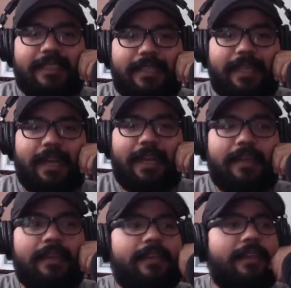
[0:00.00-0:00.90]
Yeah.
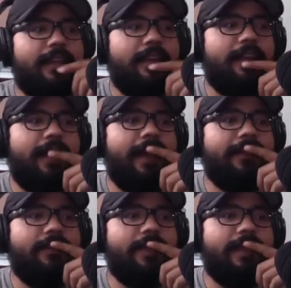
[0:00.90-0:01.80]
Like I
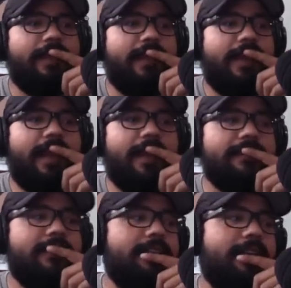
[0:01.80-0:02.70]
haven't made any
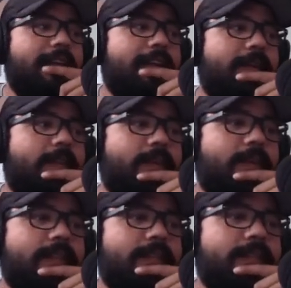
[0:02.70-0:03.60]
hanks in like a couple of
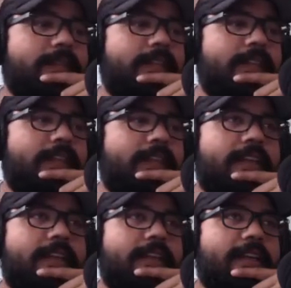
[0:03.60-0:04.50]
weeks.
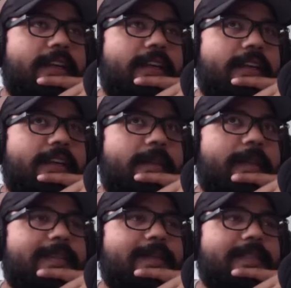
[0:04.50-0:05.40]
And it
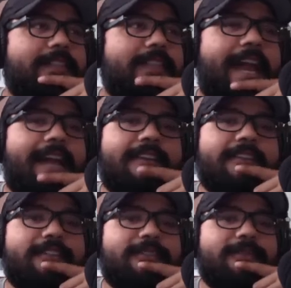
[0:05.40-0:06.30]
makes me sad
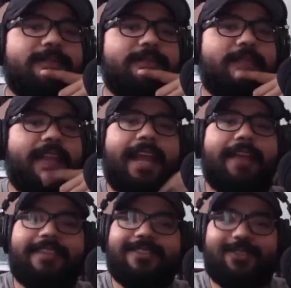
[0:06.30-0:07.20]
cuz like I
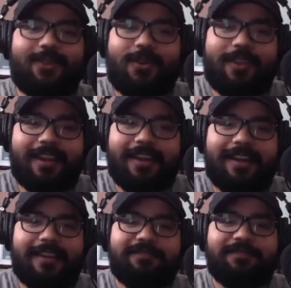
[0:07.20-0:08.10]
have the store
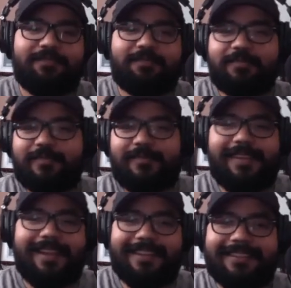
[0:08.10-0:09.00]
there
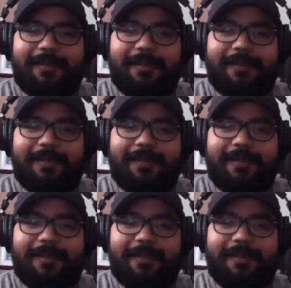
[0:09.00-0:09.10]
and some